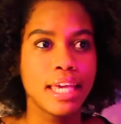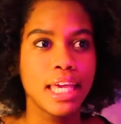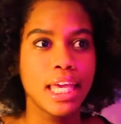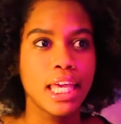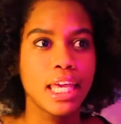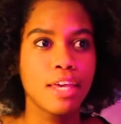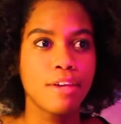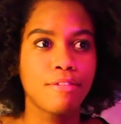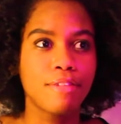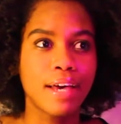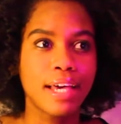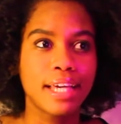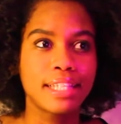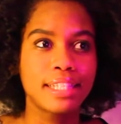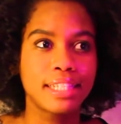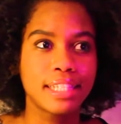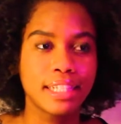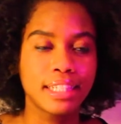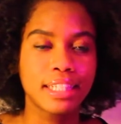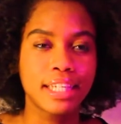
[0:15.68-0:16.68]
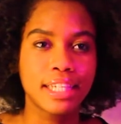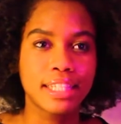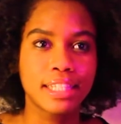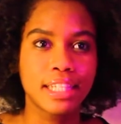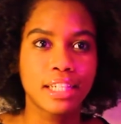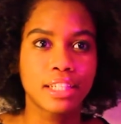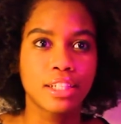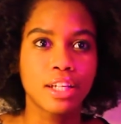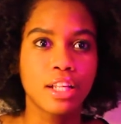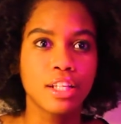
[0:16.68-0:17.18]
If I didn't like
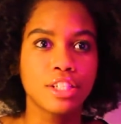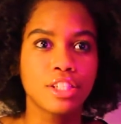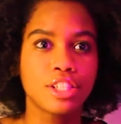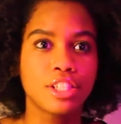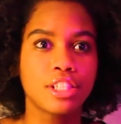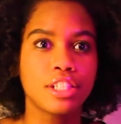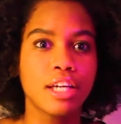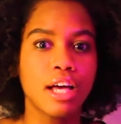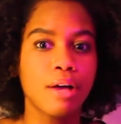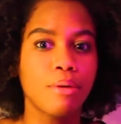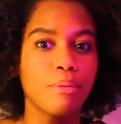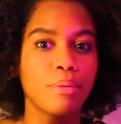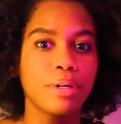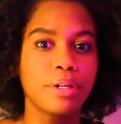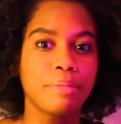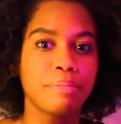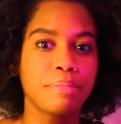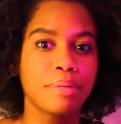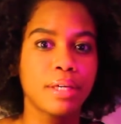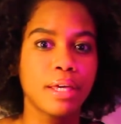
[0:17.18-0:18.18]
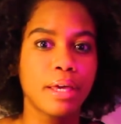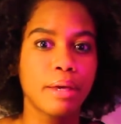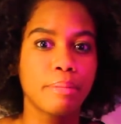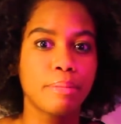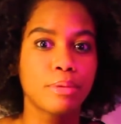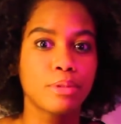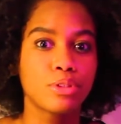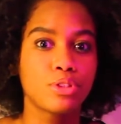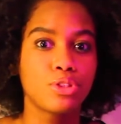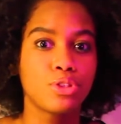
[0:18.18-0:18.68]
technology, I wouldn't be
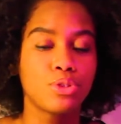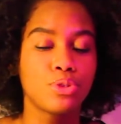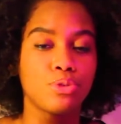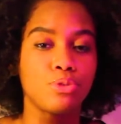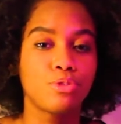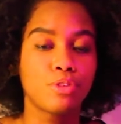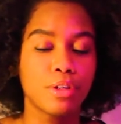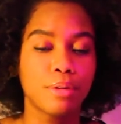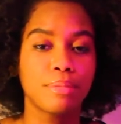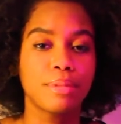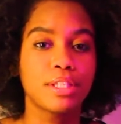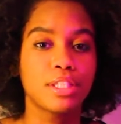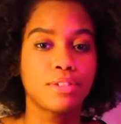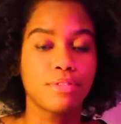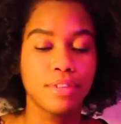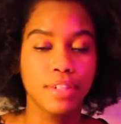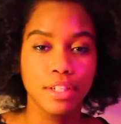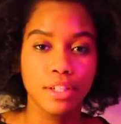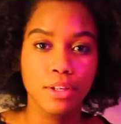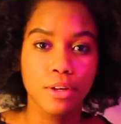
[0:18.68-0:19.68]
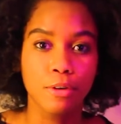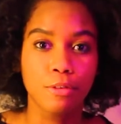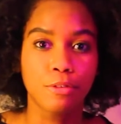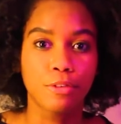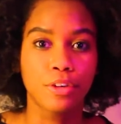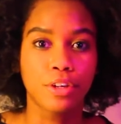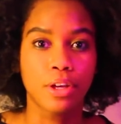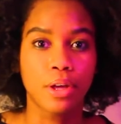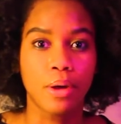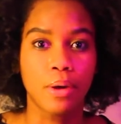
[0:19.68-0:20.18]
able to film this video
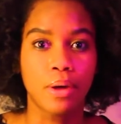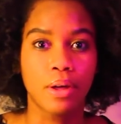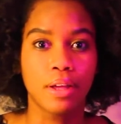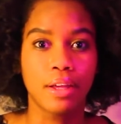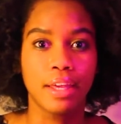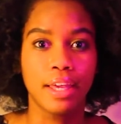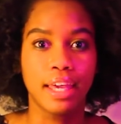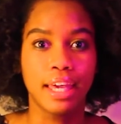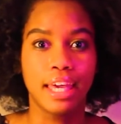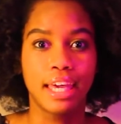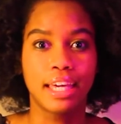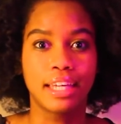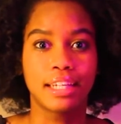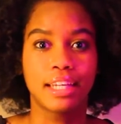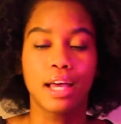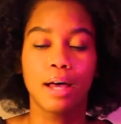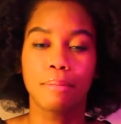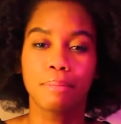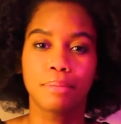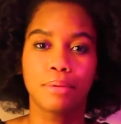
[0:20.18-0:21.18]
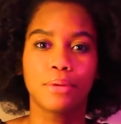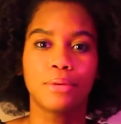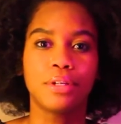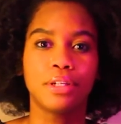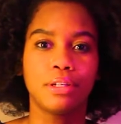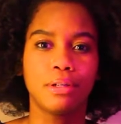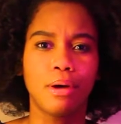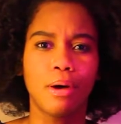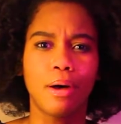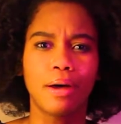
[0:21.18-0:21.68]
for y'all and upload
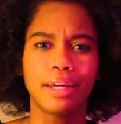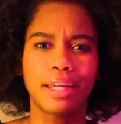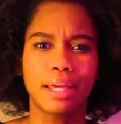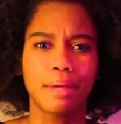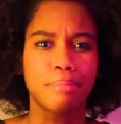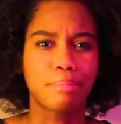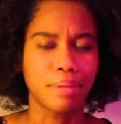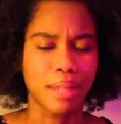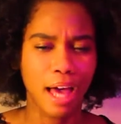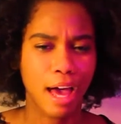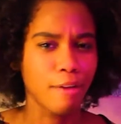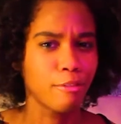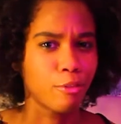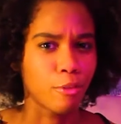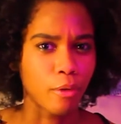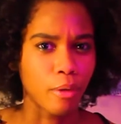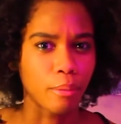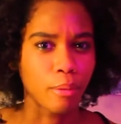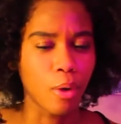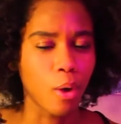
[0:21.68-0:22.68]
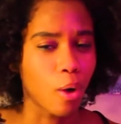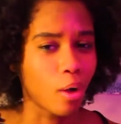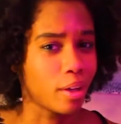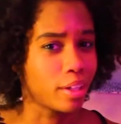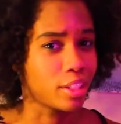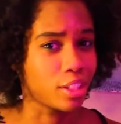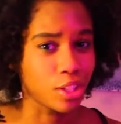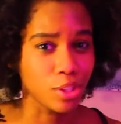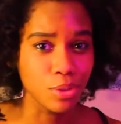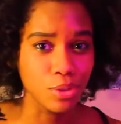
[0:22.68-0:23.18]
it on a platform
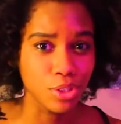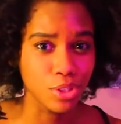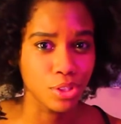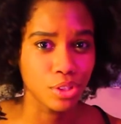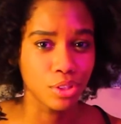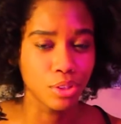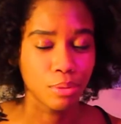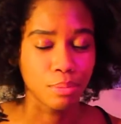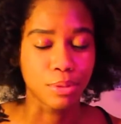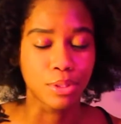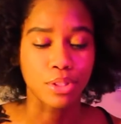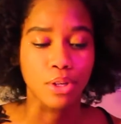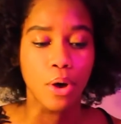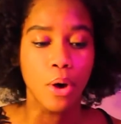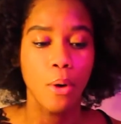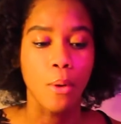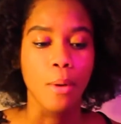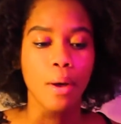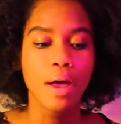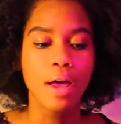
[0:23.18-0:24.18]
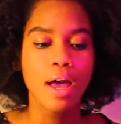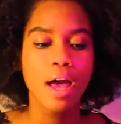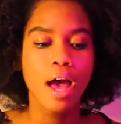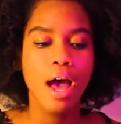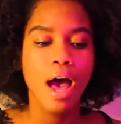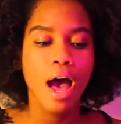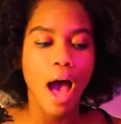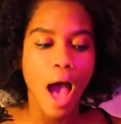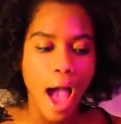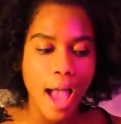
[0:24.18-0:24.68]
called YouTube. So
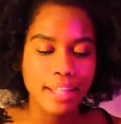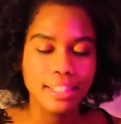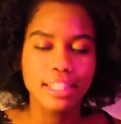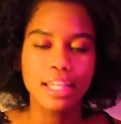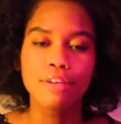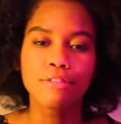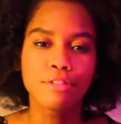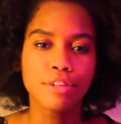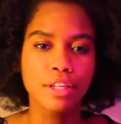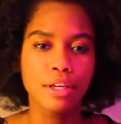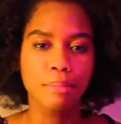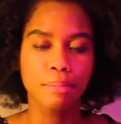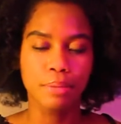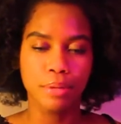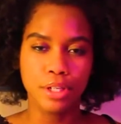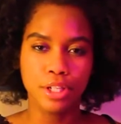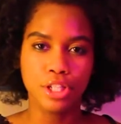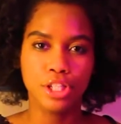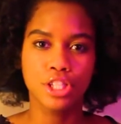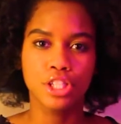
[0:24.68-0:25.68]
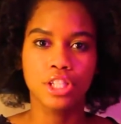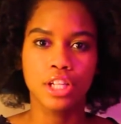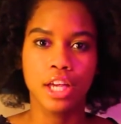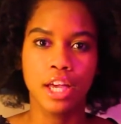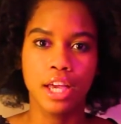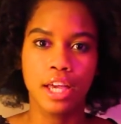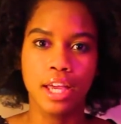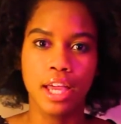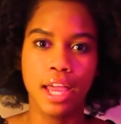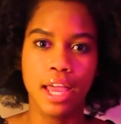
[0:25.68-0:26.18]
I definitely
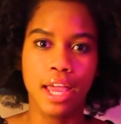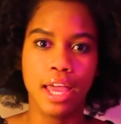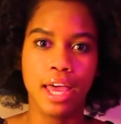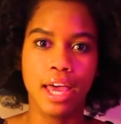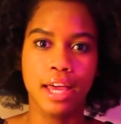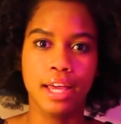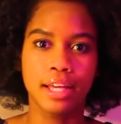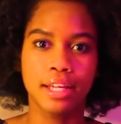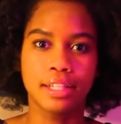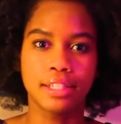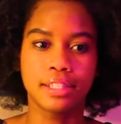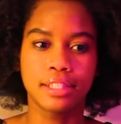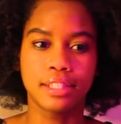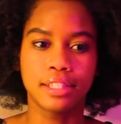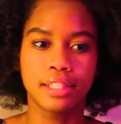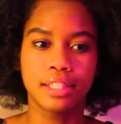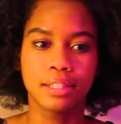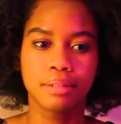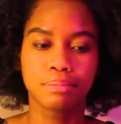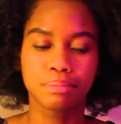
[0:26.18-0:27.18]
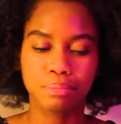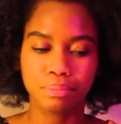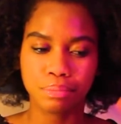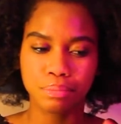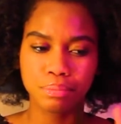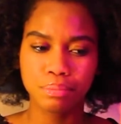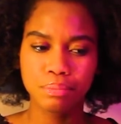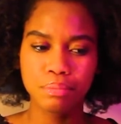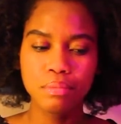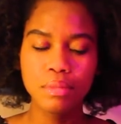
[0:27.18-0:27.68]
appreciate and
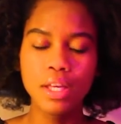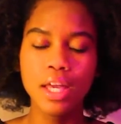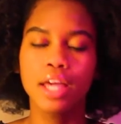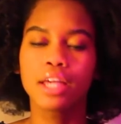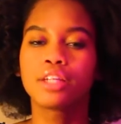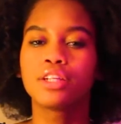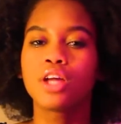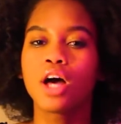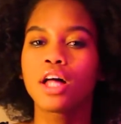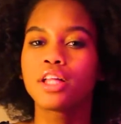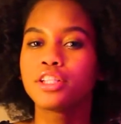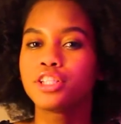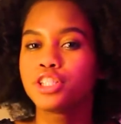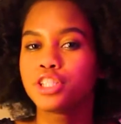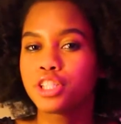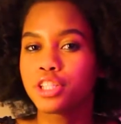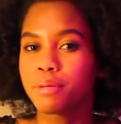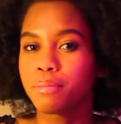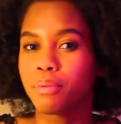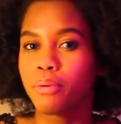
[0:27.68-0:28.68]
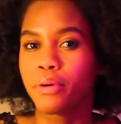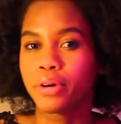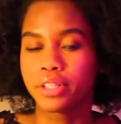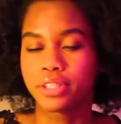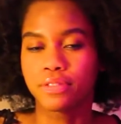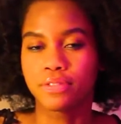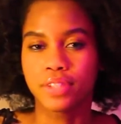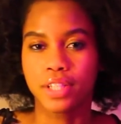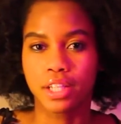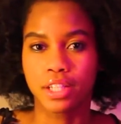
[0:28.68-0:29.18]
acknowledge the
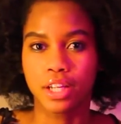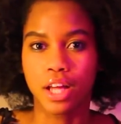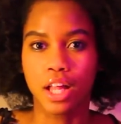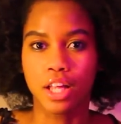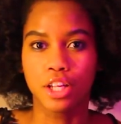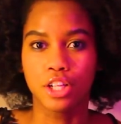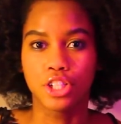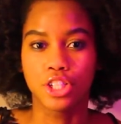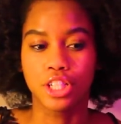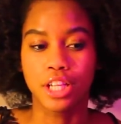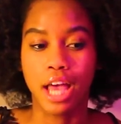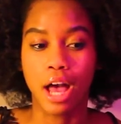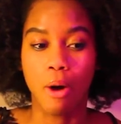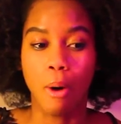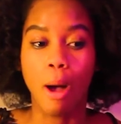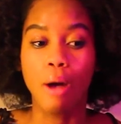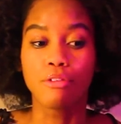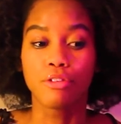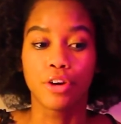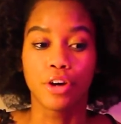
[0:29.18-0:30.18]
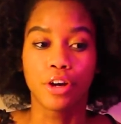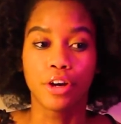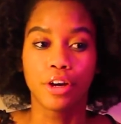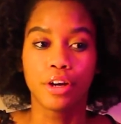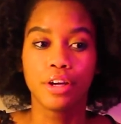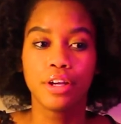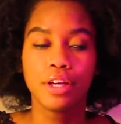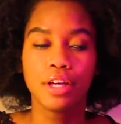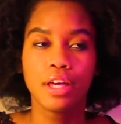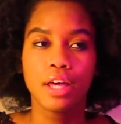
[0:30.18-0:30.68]
importance of technology.
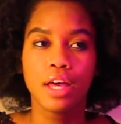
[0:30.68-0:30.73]
However,